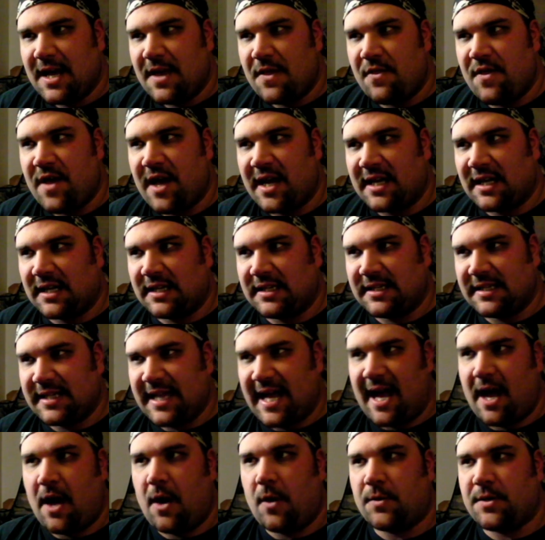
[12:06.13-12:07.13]
that
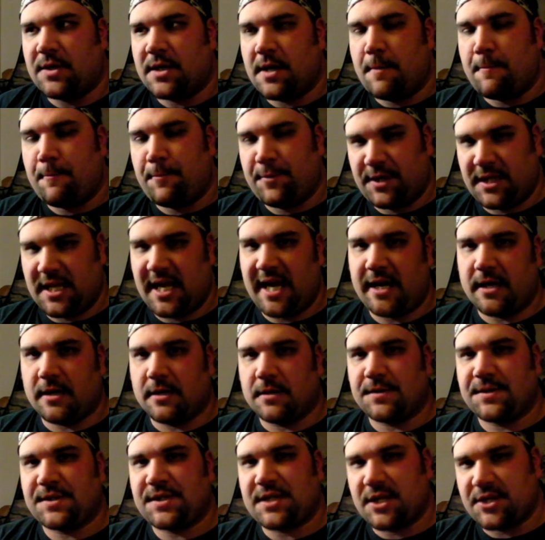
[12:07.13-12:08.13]
allowed
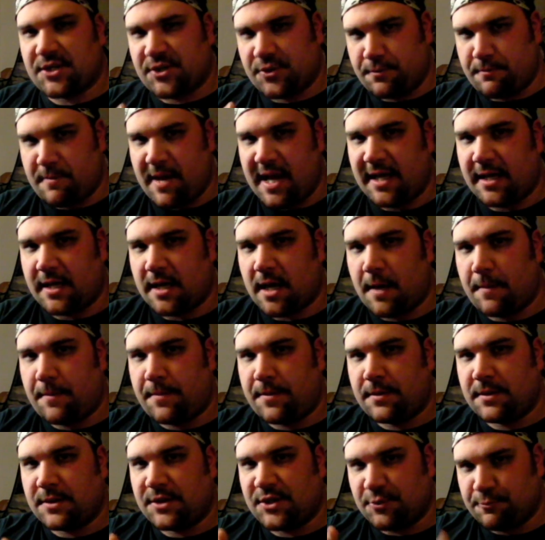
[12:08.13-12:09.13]
players to
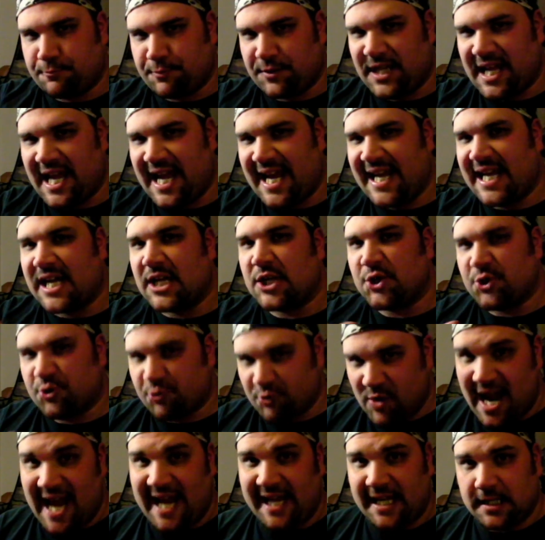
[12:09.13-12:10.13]
play
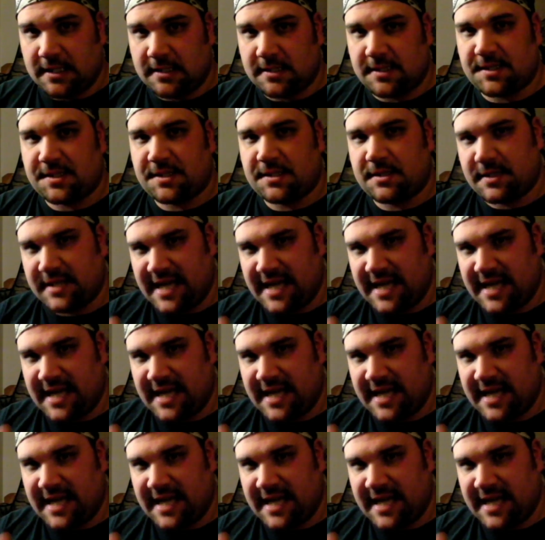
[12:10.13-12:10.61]
dragons.